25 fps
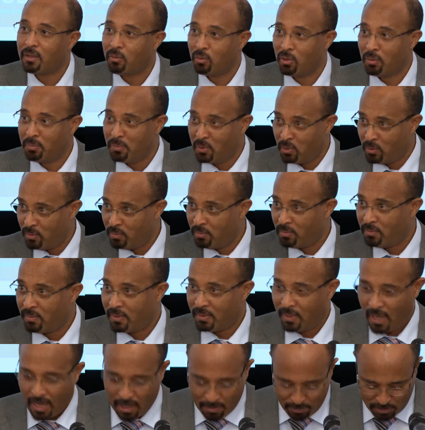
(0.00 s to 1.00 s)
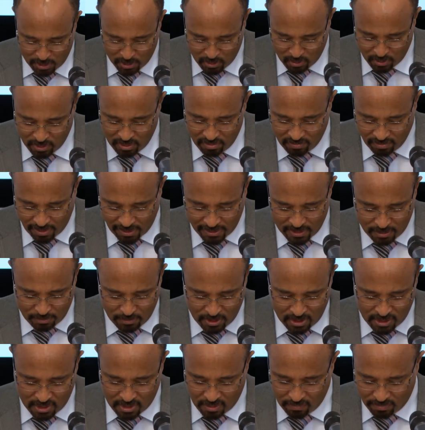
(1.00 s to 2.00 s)
We'll be happy to invite the
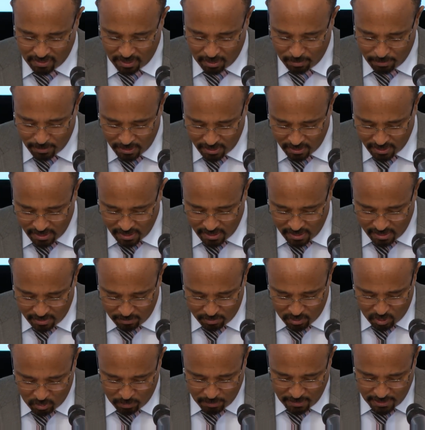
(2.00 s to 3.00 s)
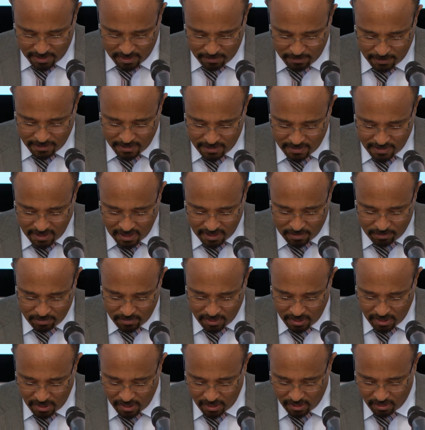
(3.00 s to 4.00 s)
Ministry of Labor to participate in that
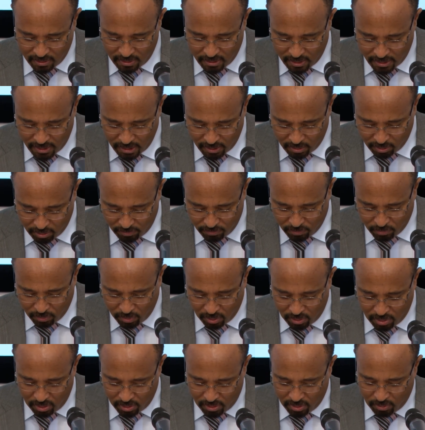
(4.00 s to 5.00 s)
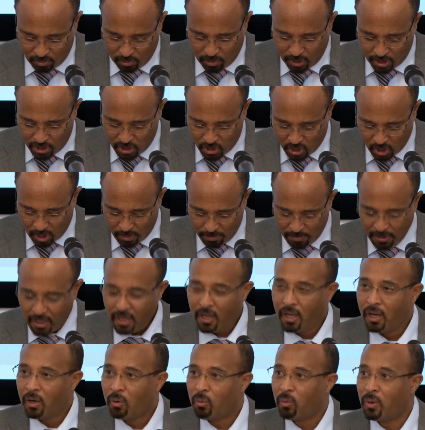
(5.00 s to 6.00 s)
kickoff workshop.
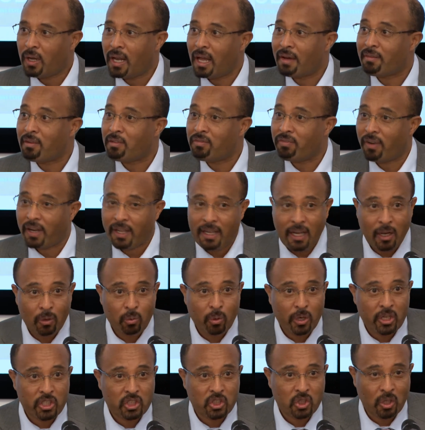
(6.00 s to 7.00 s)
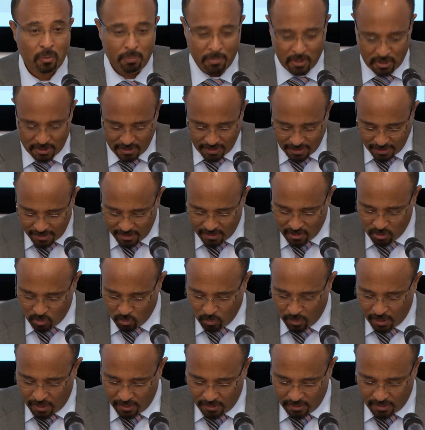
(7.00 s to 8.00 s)
We'll have a final workshop at the end as
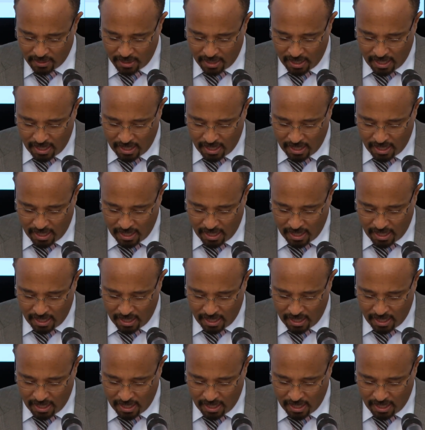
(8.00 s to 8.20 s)
well.